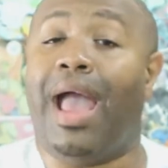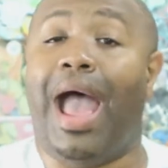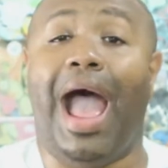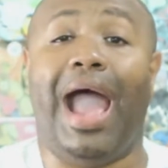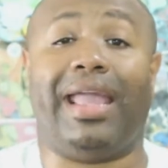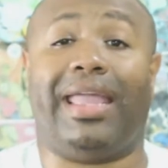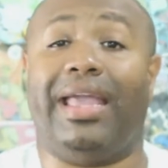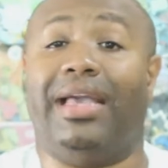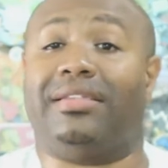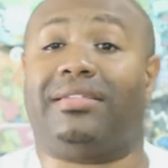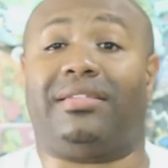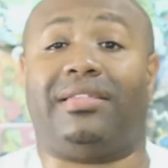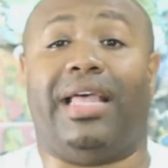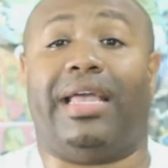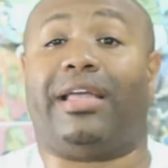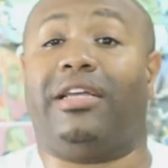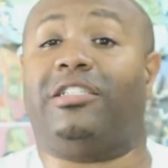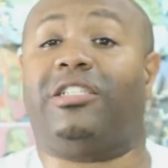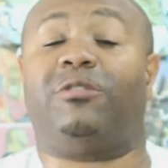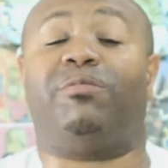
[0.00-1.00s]
I guess,
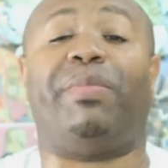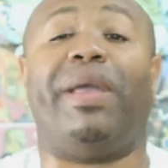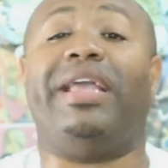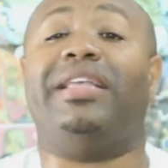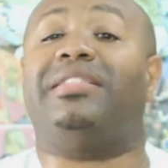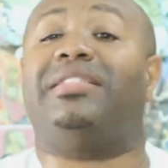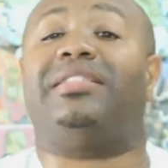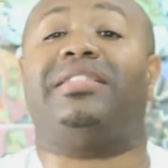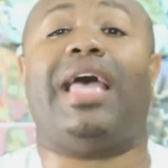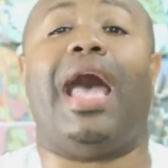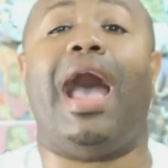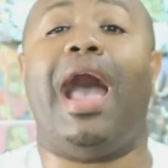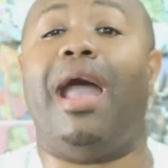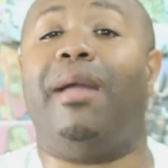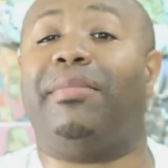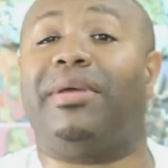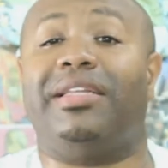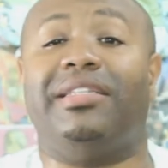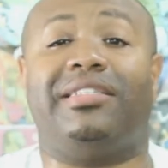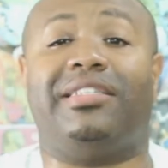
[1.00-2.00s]
like a
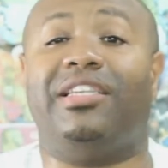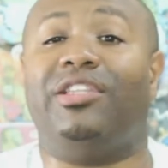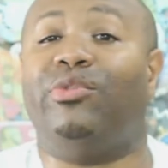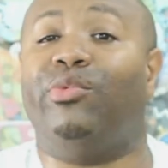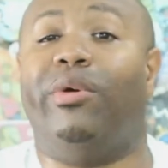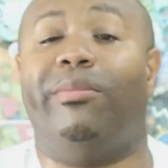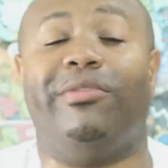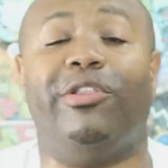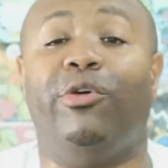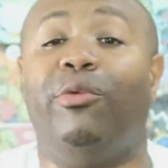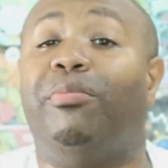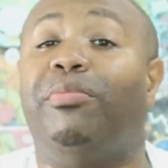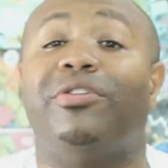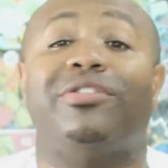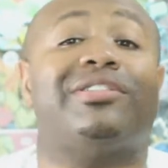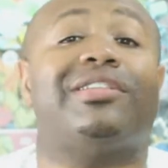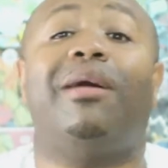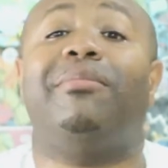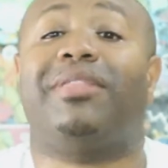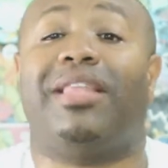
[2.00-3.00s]
space-time continuum loop or
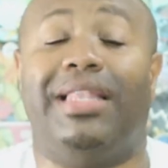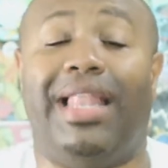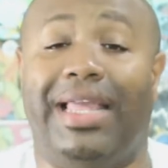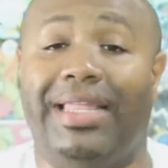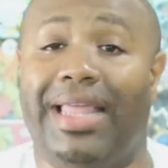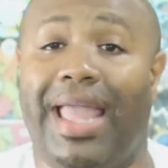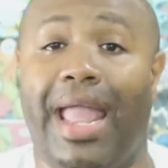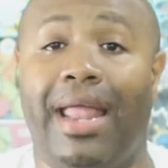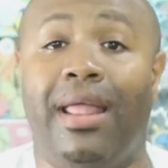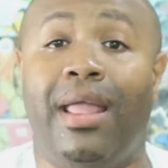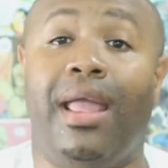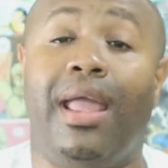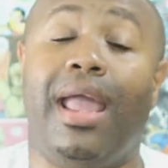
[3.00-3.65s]
something like that.